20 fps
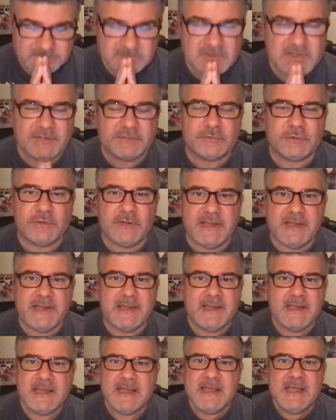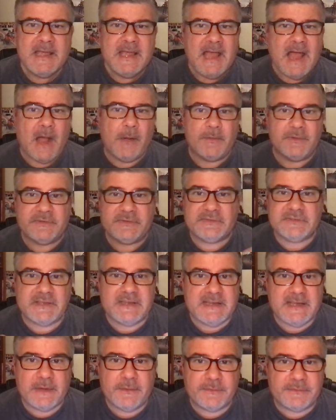Yesterday, I was
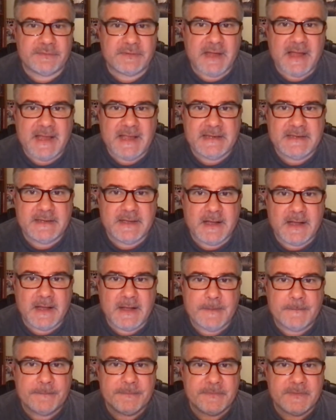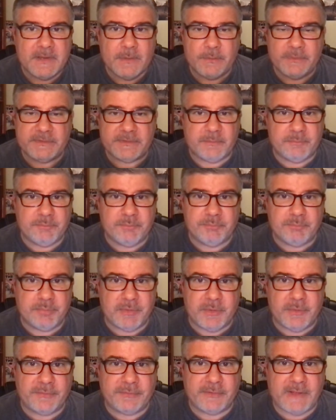sitting outside. Um, it was a
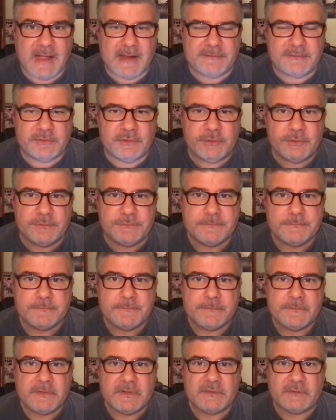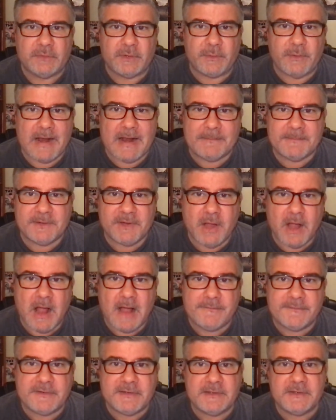beautiful afternoon. So I grabbed a
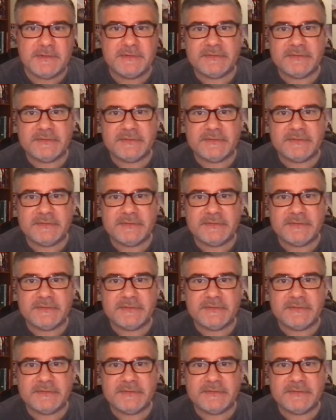coffee to